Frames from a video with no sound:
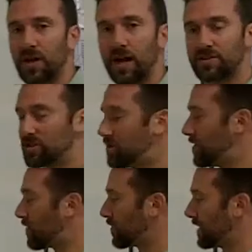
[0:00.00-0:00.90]
conscious, you
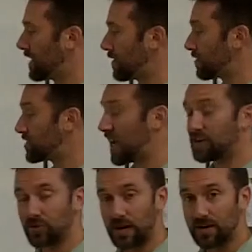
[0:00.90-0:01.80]
definitely hear
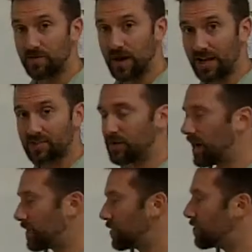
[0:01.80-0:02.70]
saturated fats are
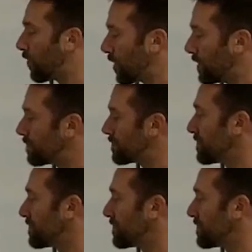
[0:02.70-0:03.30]
not good for you.